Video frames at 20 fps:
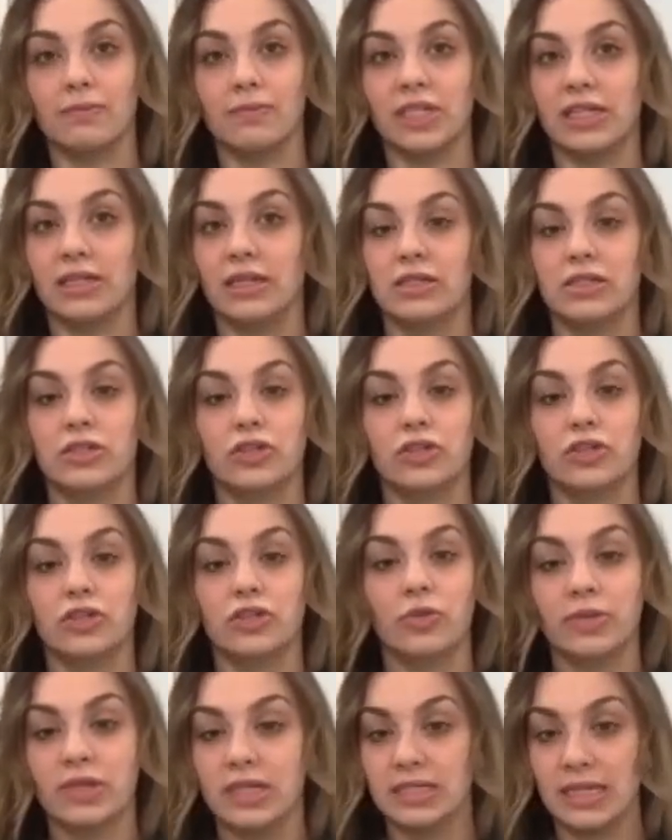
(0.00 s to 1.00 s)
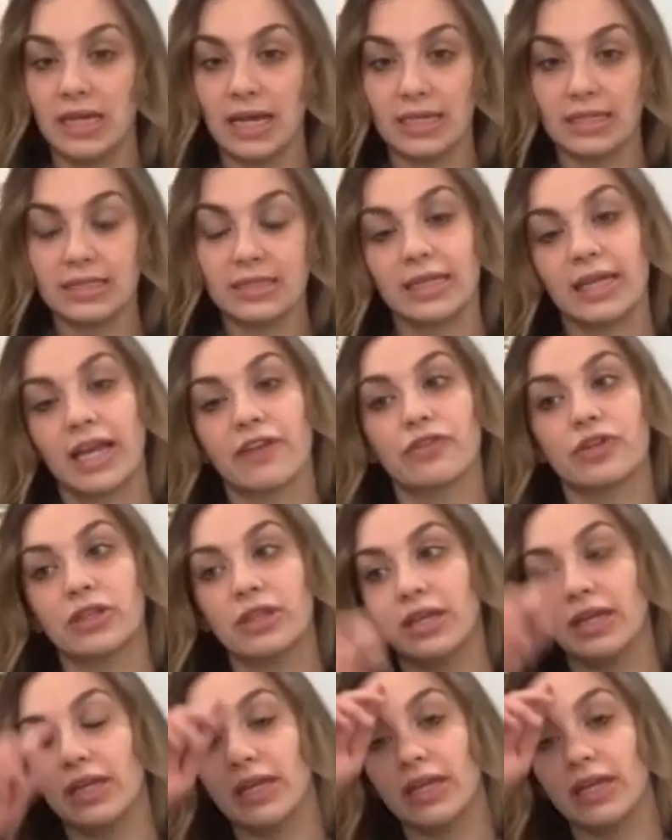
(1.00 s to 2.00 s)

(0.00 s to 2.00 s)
They did so many tests, like everything